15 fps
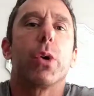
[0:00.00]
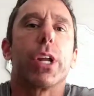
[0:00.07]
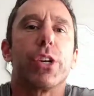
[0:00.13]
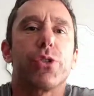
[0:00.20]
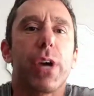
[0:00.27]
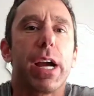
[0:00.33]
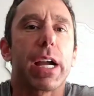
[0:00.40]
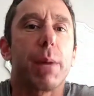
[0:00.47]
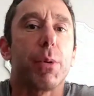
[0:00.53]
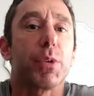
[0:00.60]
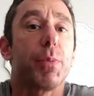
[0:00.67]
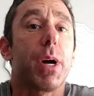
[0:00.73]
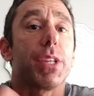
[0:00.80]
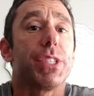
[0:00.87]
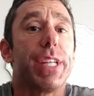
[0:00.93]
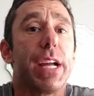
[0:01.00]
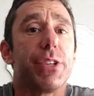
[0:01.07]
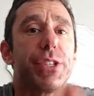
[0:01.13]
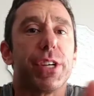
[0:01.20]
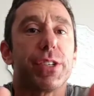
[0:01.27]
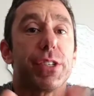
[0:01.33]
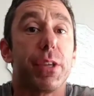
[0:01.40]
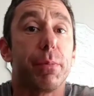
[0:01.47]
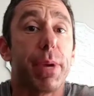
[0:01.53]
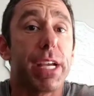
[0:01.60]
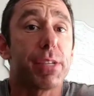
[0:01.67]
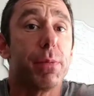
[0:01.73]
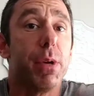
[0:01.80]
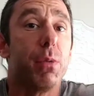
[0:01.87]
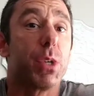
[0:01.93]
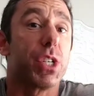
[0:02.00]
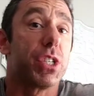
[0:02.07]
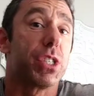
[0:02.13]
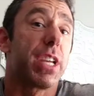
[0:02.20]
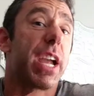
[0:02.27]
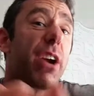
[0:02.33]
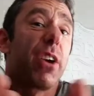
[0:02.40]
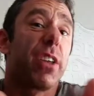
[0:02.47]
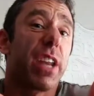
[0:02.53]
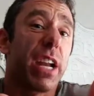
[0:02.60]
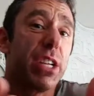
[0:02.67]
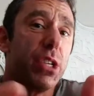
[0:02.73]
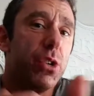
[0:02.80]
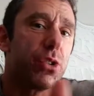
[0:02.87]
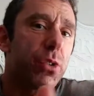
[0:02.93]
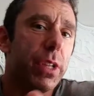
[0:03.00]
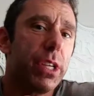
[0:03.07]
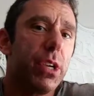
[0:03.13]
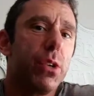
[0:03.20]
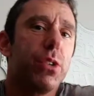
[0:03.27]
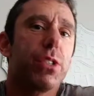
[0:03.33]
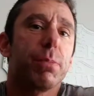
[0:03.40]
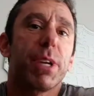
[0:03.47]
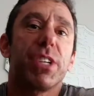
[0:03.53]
We're going to try a couple spots downstairs in the basement, which is the area that I usually use.